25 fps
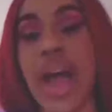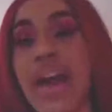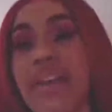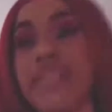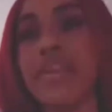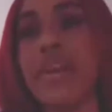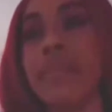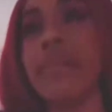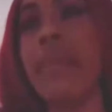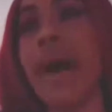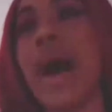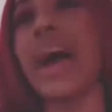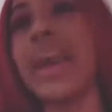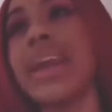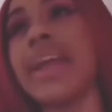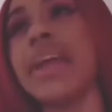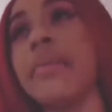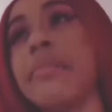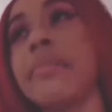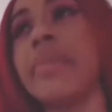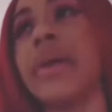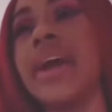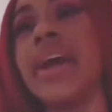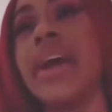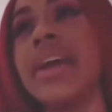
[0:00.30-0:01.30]
So
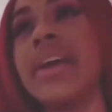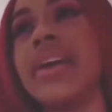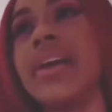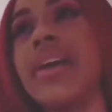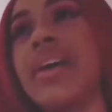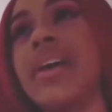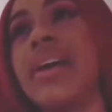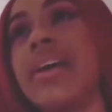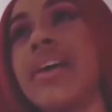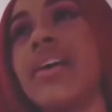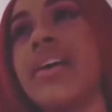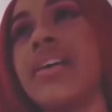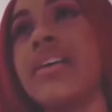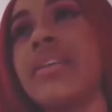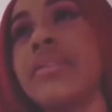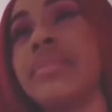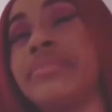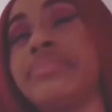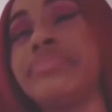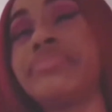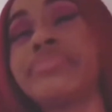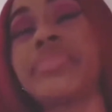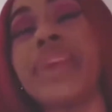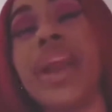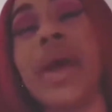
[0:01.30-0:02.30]
everybody been
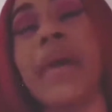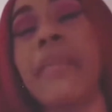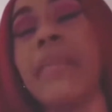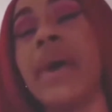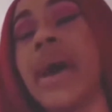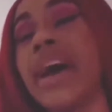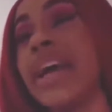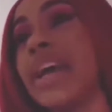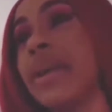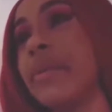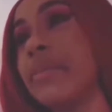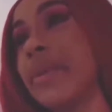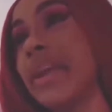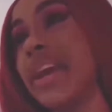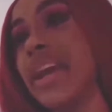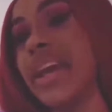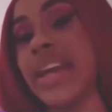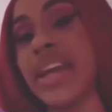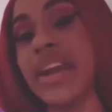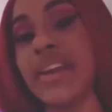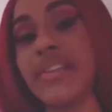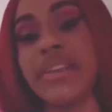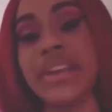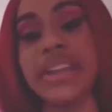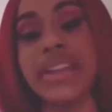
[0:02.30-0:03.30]

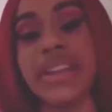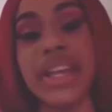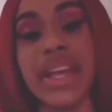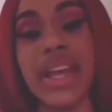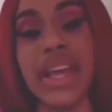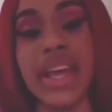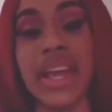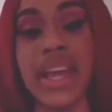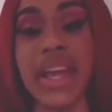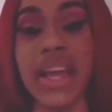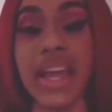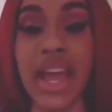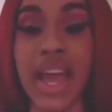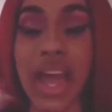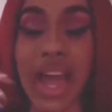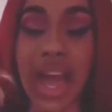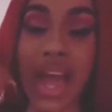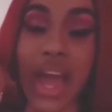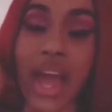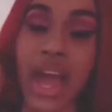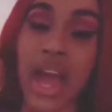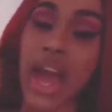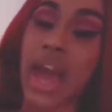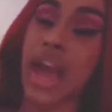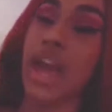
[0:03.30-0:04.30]
bugging me and
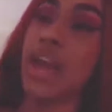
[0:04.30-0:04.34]
everything,